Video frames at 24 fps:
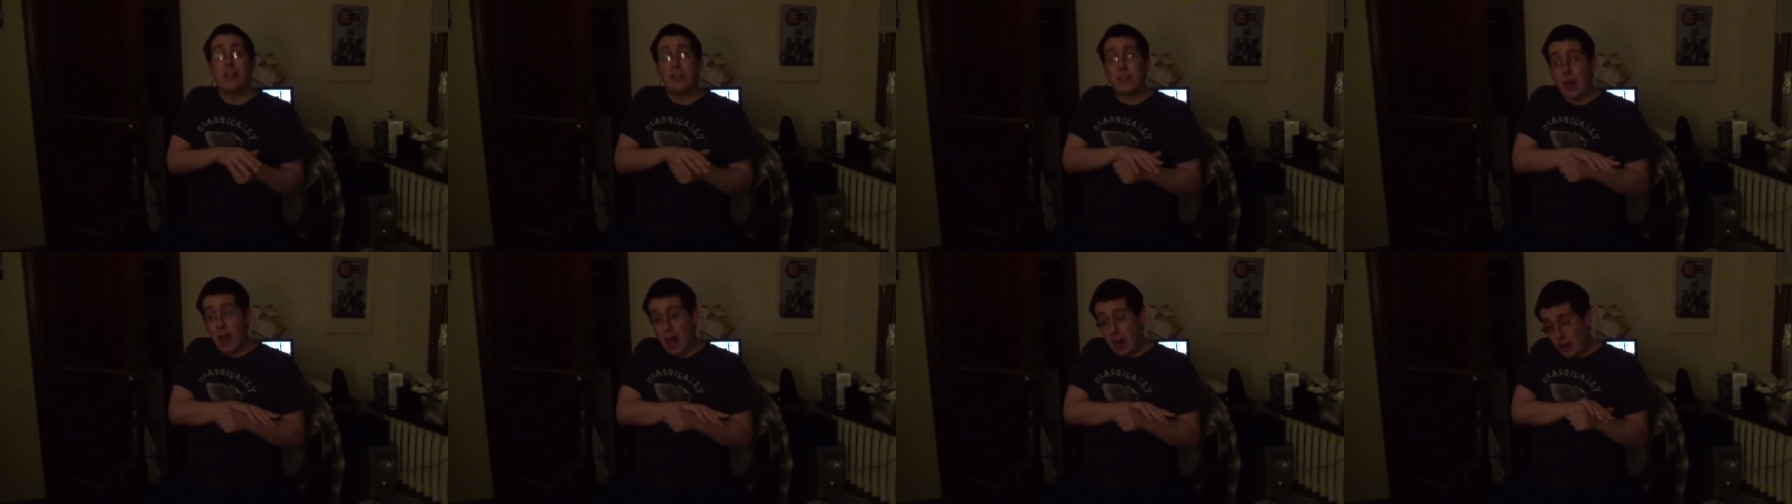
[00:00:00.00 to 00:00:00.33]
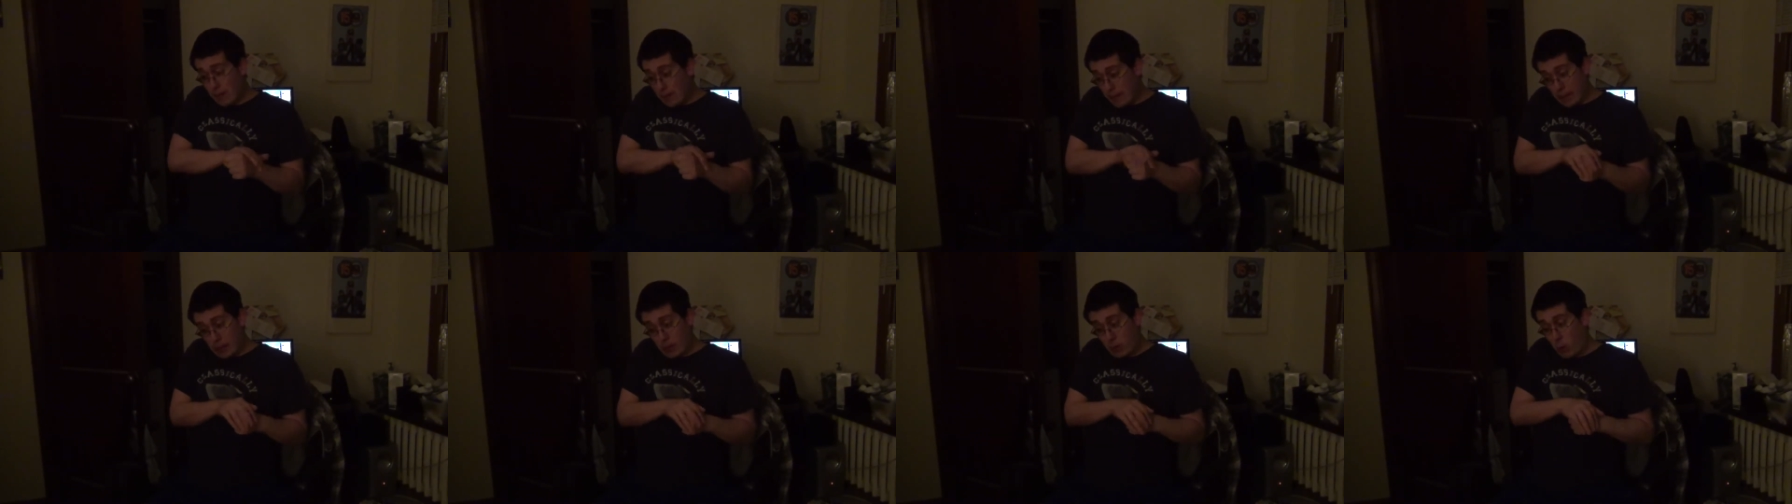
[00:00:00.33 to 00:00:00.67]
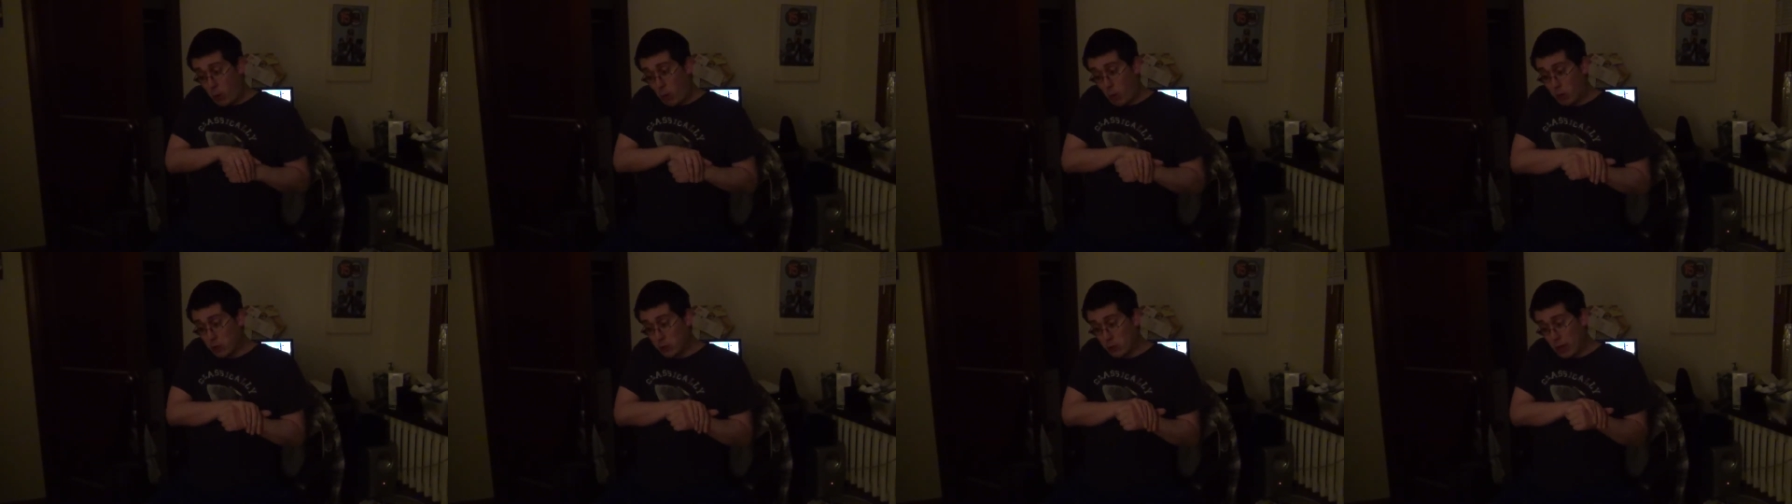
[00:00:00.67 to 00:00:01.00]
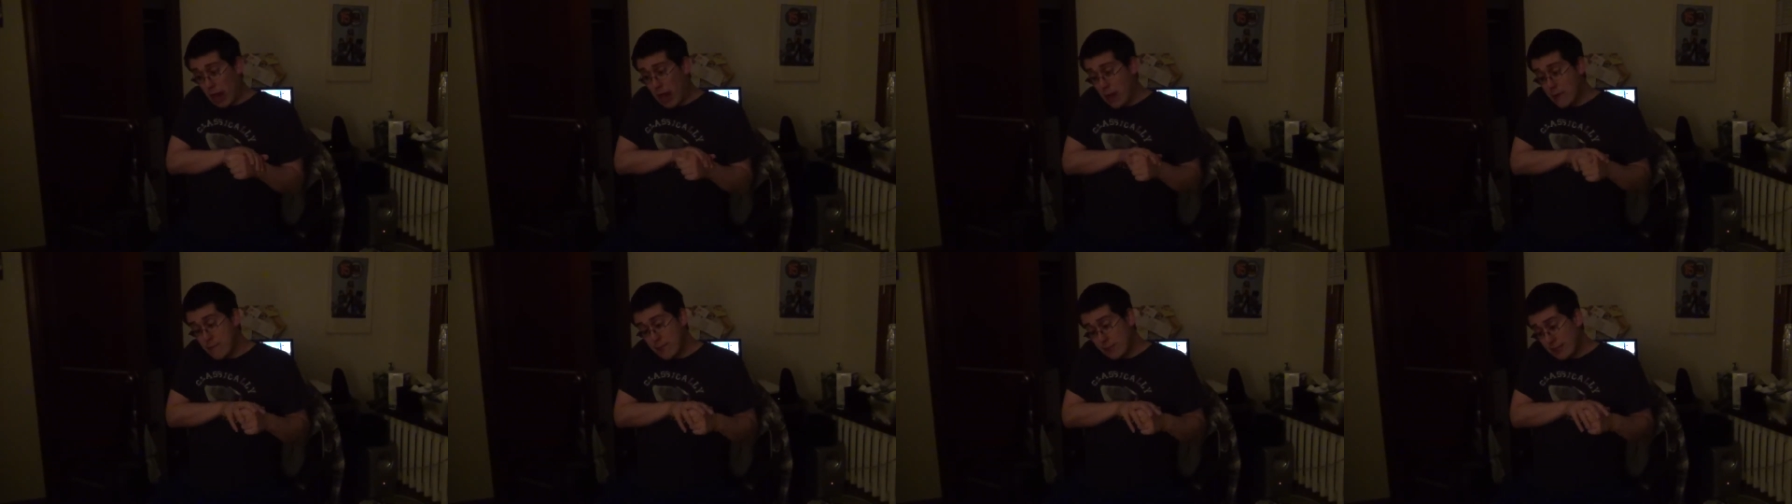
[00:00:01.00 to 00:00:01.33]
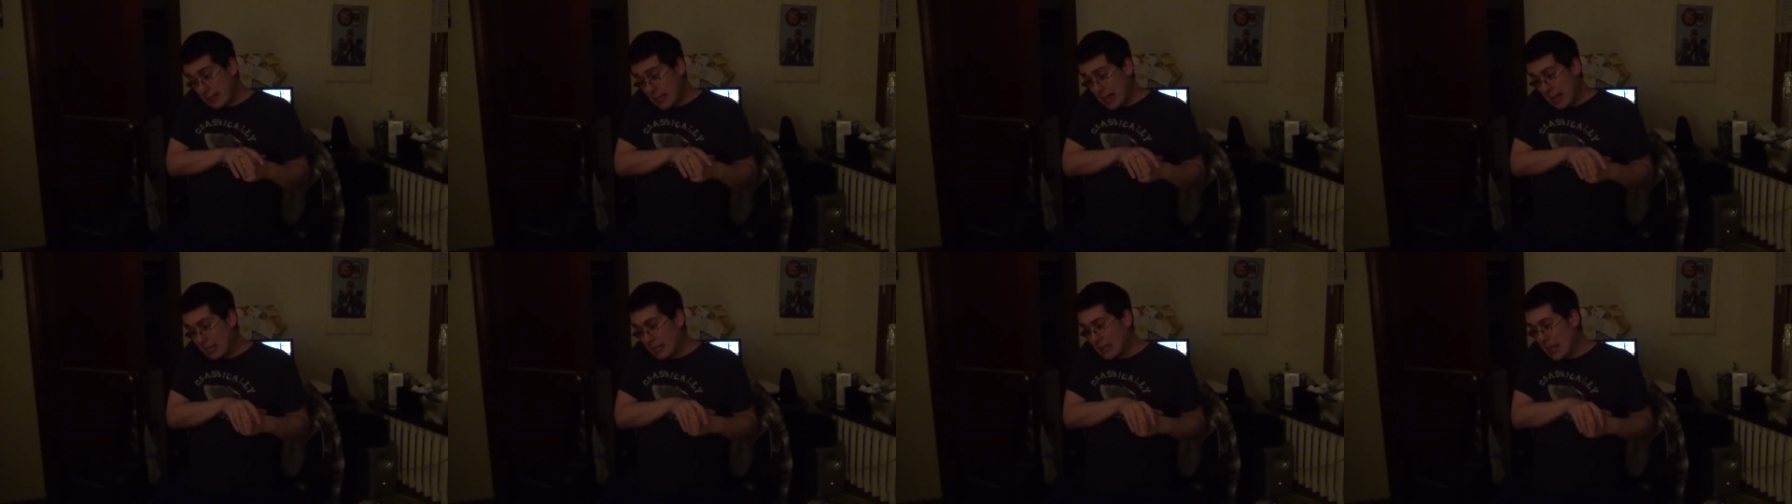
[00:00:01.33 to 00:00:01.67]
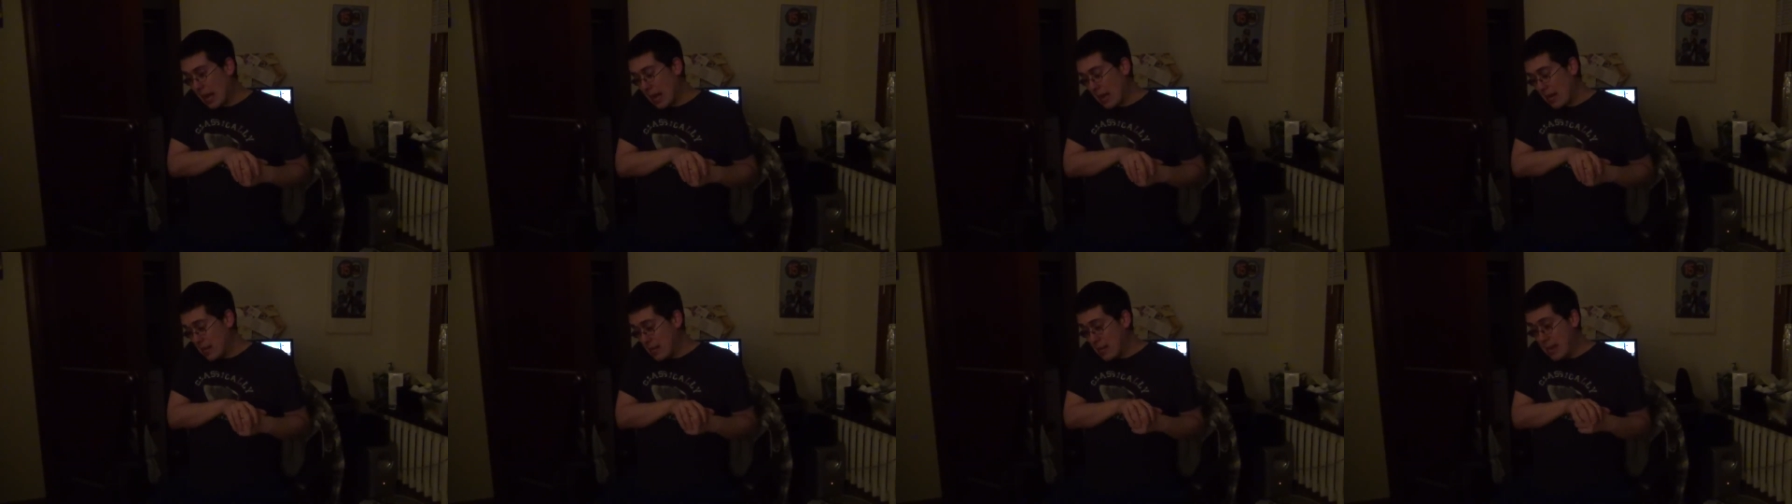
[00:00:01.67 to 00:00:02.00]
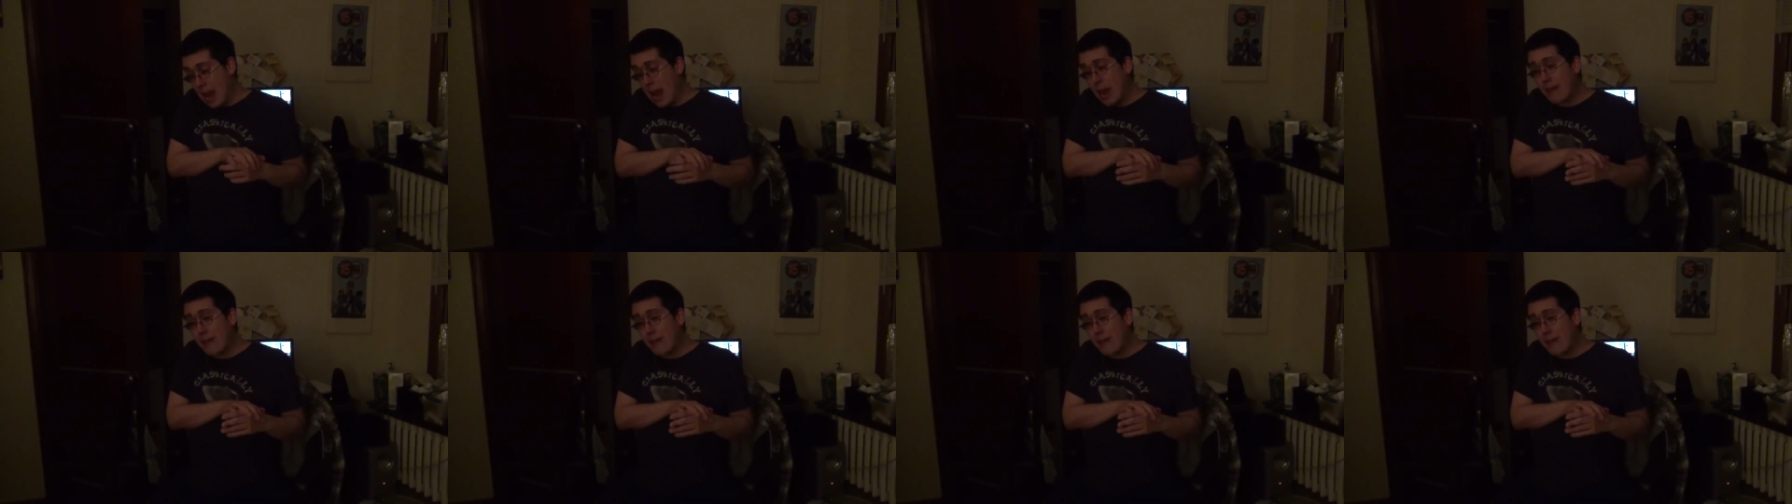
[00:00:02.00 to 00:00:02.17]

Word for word: That'll be cool, so I really like that. And then